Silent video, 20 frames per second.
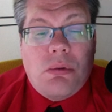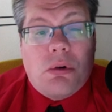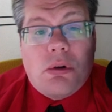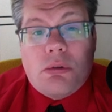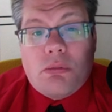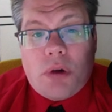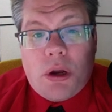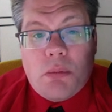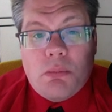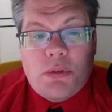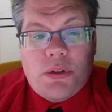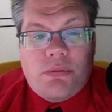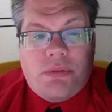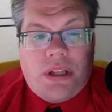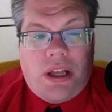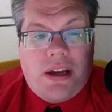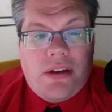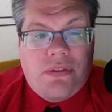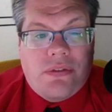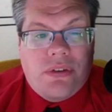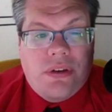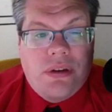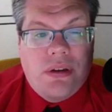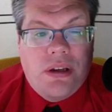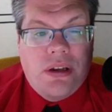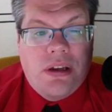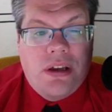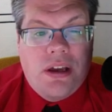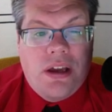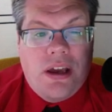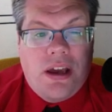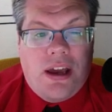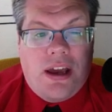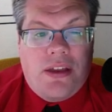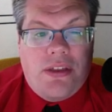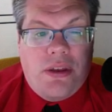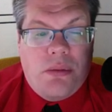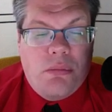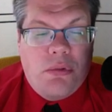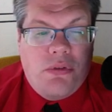or realms of life,
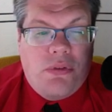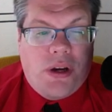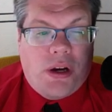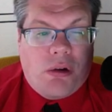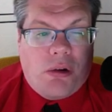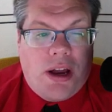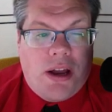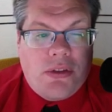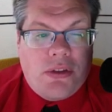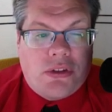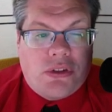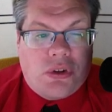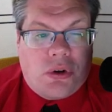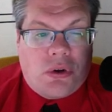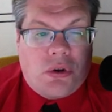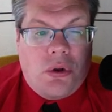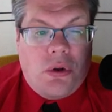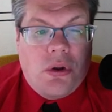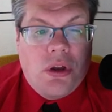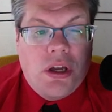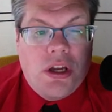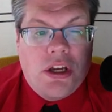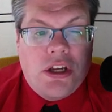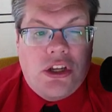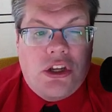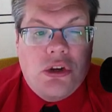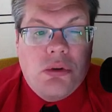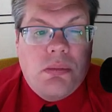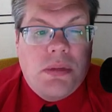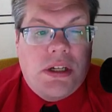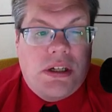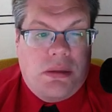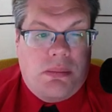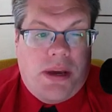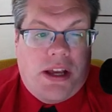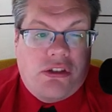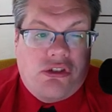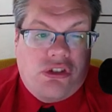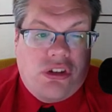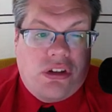and then moving around the circle, human
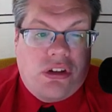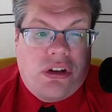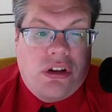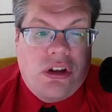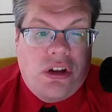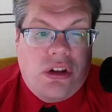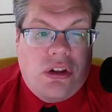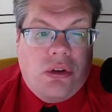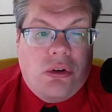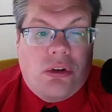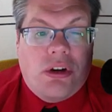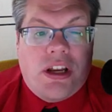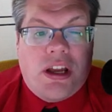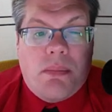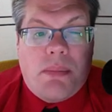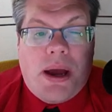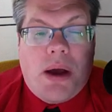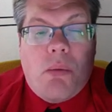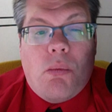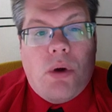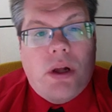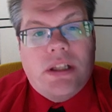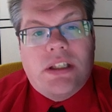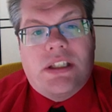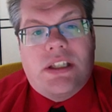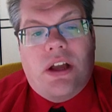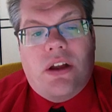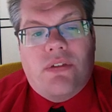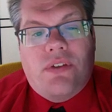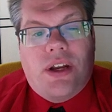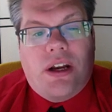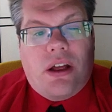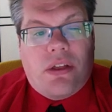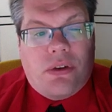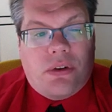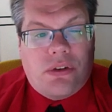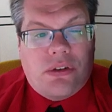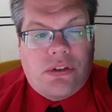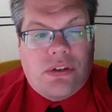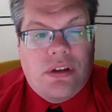dimension, learning about oneself and
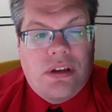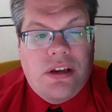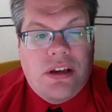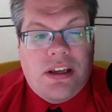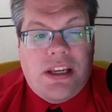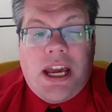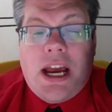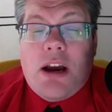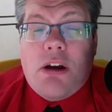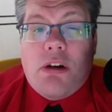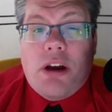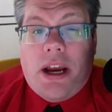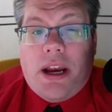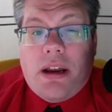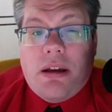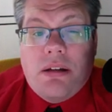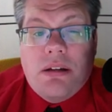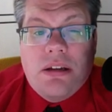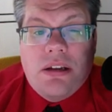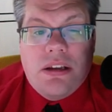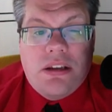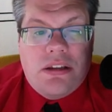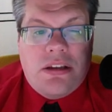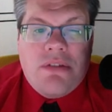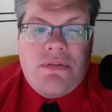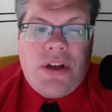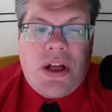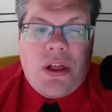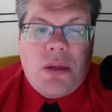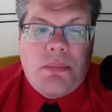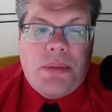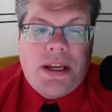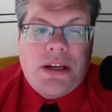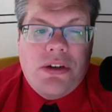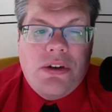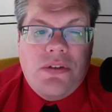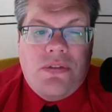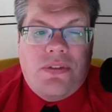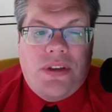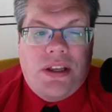others, caring, developing
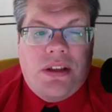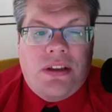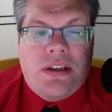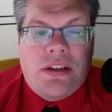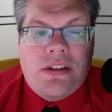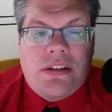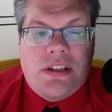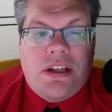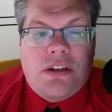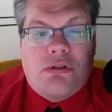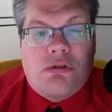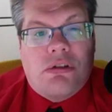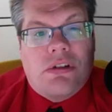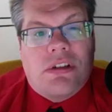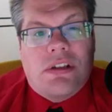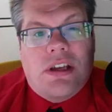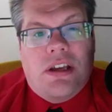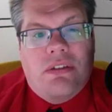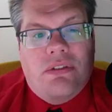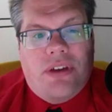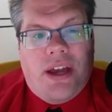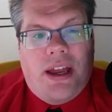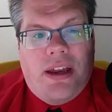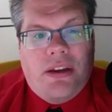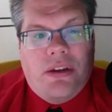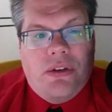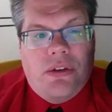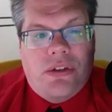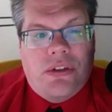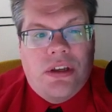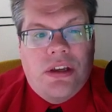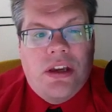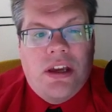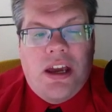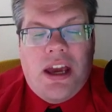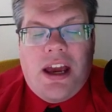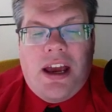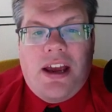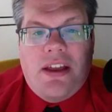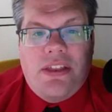new feelings, interests, and values,
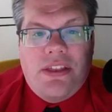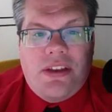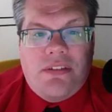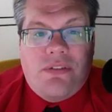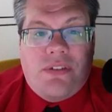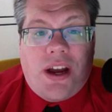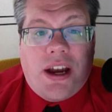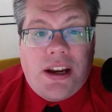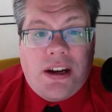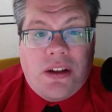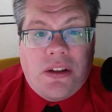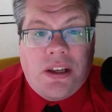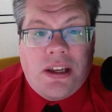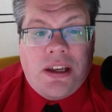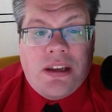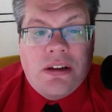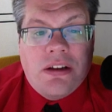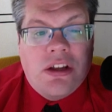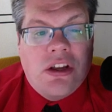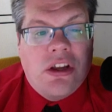and then finally,